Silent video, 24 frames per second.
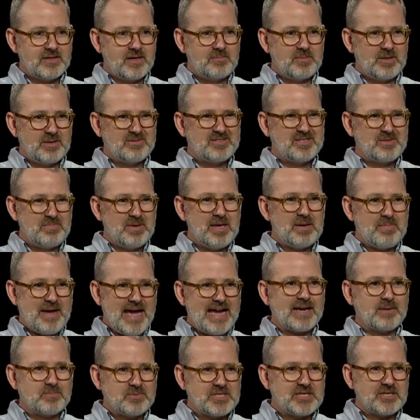I mean, to be a
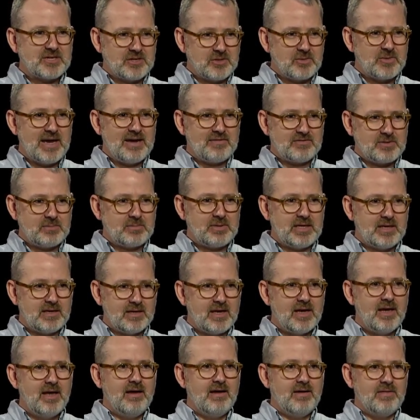backup singer, you have to be
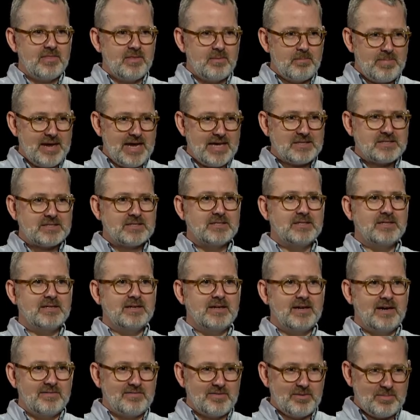the best
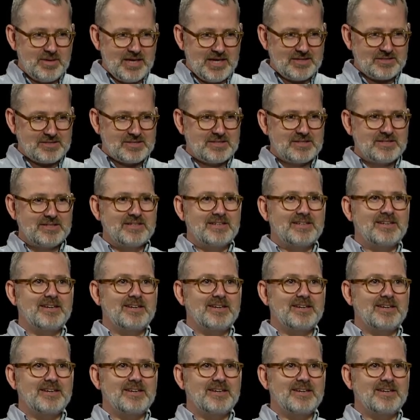of the best